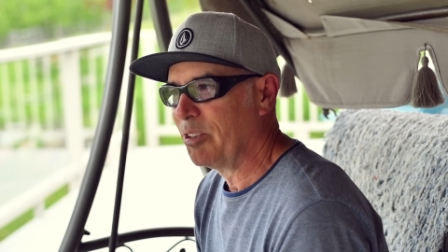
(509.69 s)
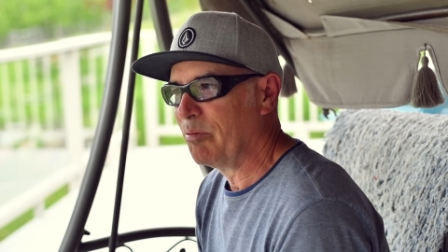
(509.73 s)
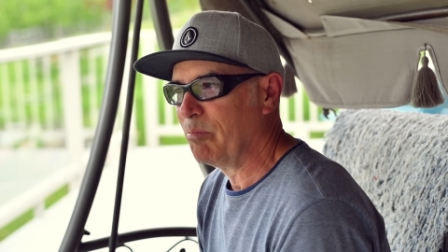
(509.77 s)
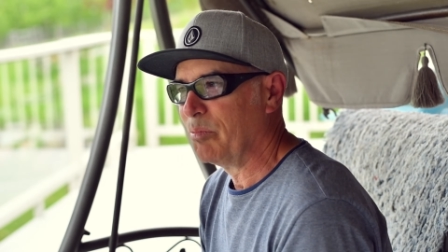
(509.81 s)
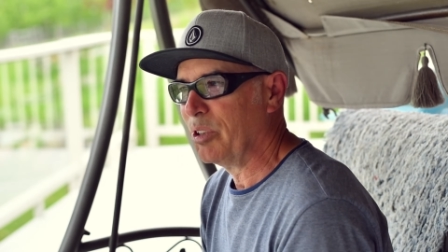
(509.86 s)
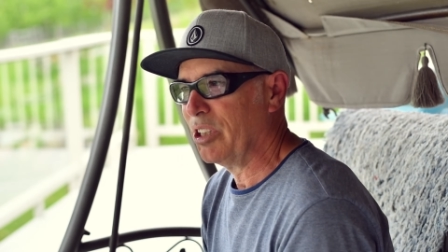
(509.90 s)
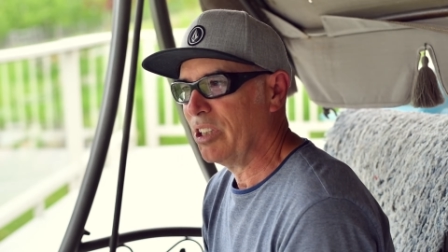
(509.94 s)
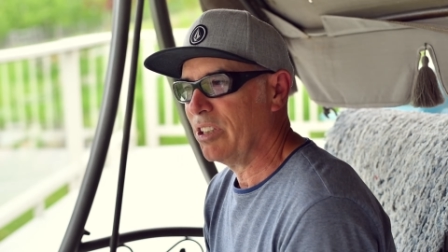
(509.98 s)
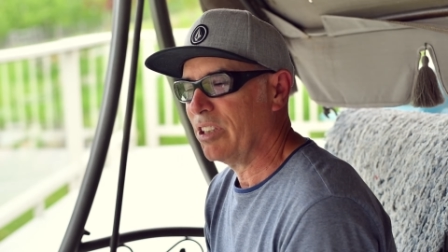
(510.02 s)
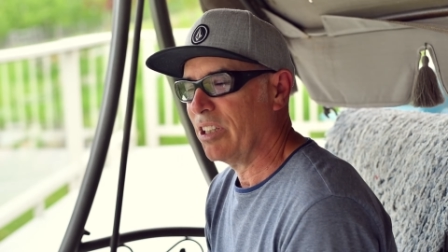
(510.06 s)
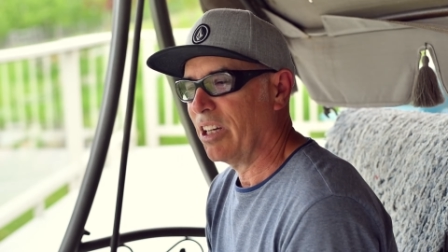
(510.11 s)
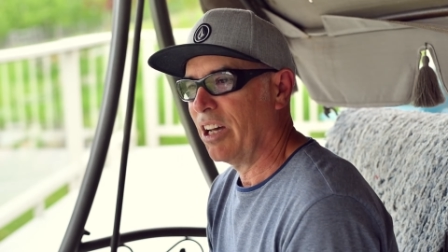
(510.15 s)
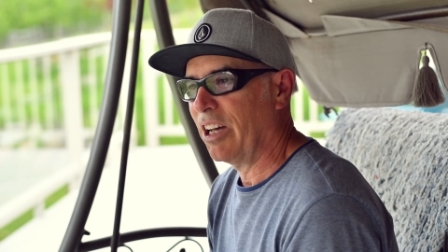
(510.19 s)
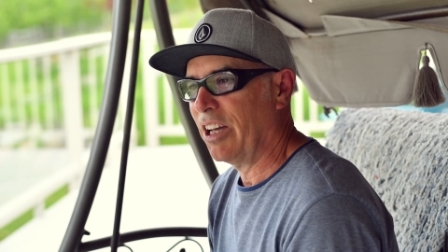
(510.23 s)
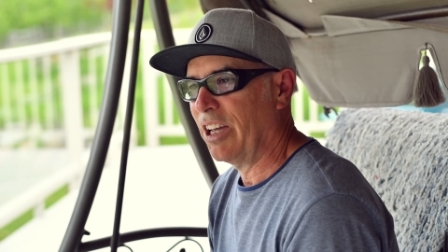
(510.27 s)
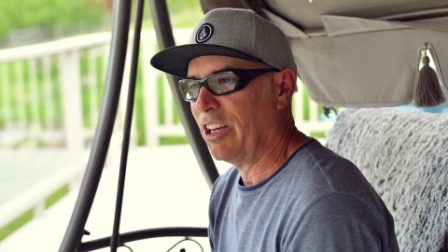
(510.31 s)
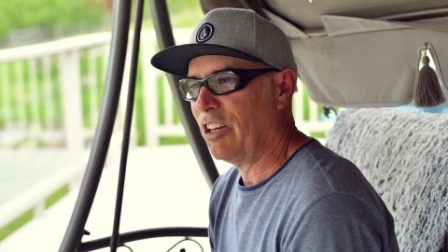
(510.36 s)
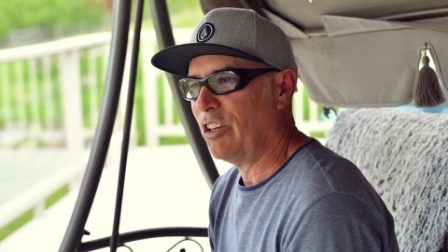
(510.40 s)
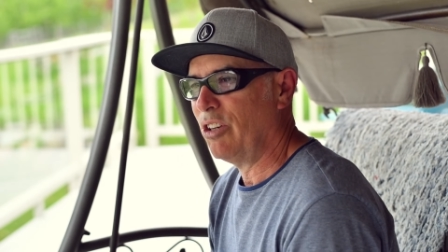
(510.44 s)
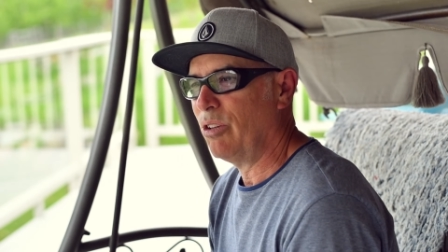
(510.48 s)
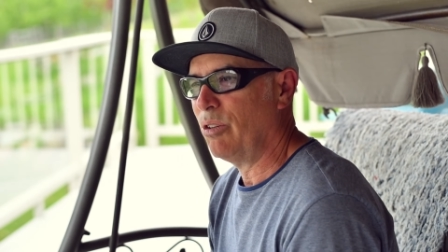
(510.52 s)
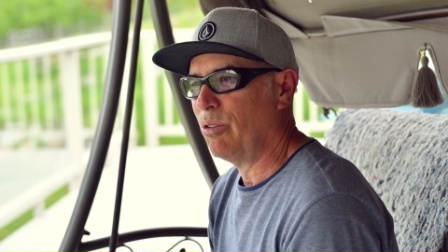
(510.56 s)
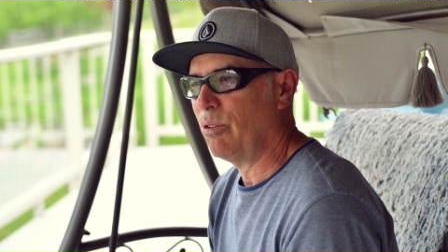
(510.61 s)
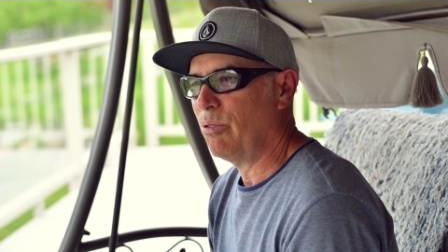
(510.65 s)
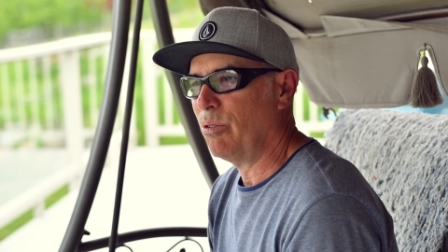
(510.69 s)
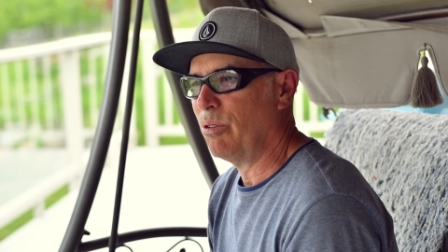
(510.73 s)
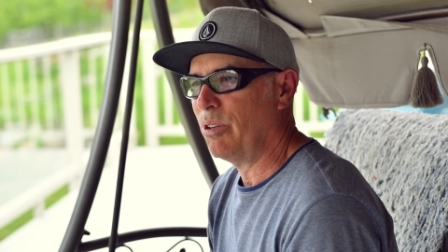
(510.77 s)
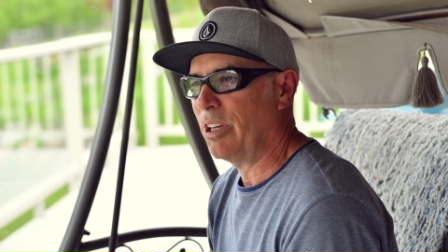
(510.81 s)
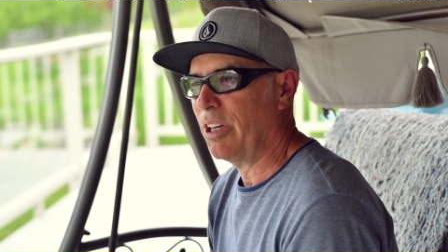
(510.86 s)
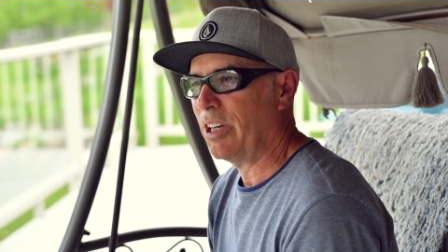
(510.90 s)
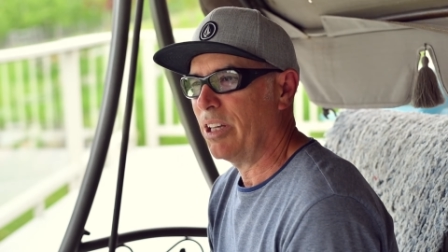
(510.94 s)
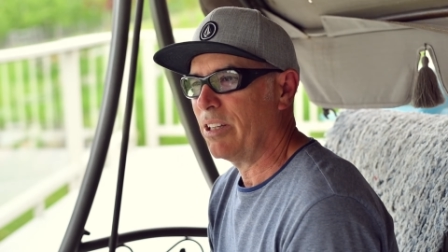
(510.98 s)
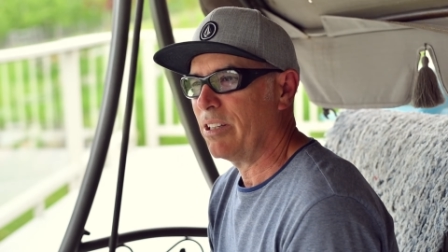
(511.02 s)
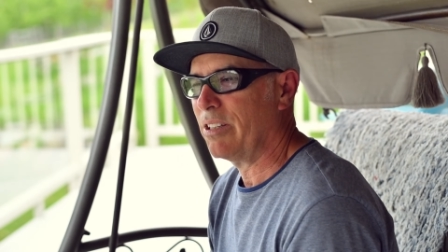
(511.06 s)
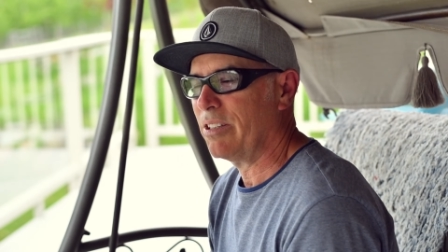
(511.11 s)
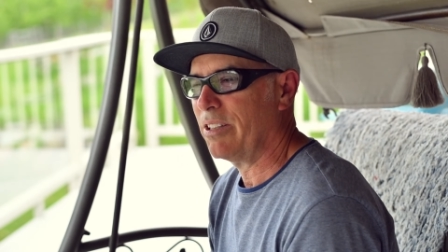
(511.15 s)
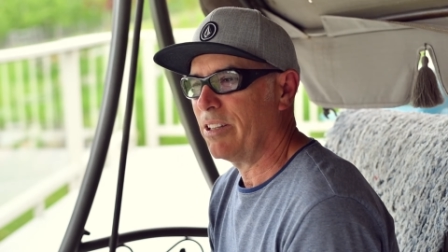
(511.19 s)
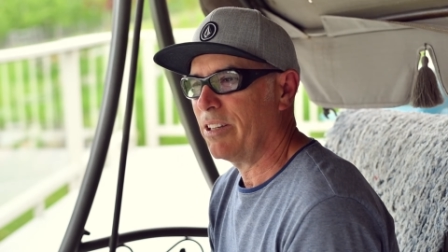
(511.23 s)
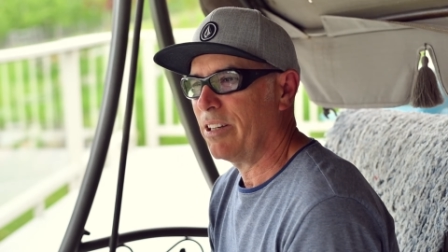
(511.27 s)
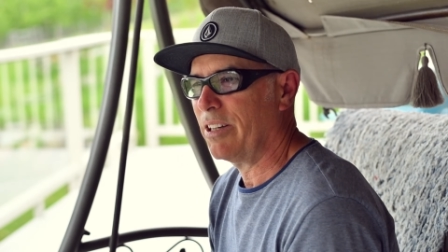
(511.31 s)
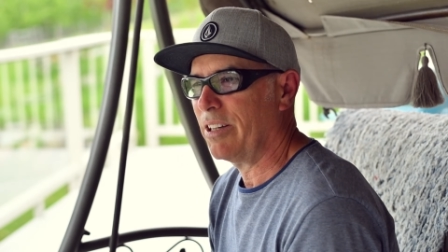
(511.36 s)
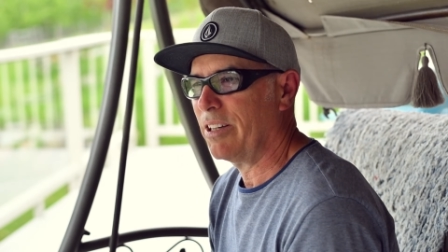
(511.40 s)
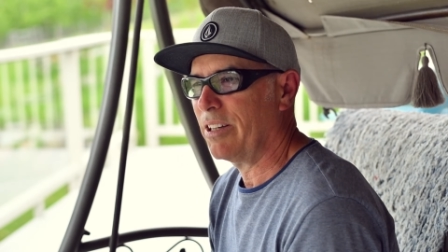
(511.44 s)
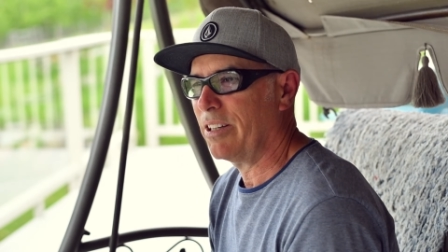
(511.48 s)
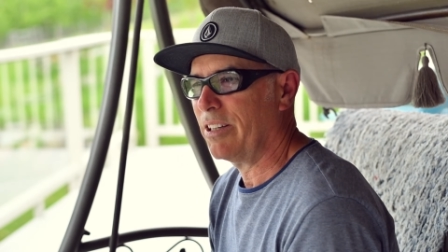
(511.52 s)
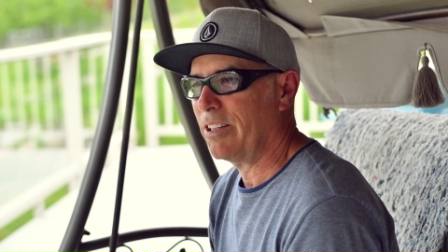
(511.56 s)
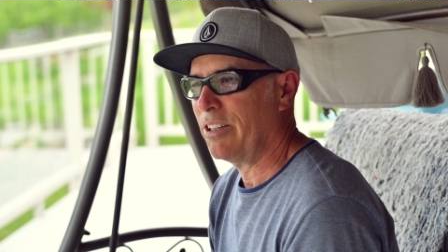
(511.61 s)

but I knew that uh,